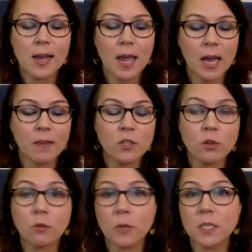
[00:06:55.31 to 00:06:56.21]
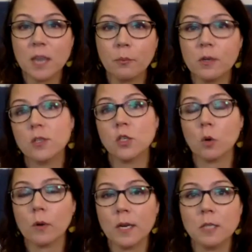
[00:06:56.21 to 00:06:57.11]
And these are three separate
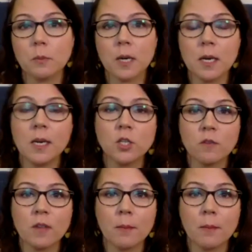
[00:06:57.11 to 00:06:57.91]
stories, but in each of them,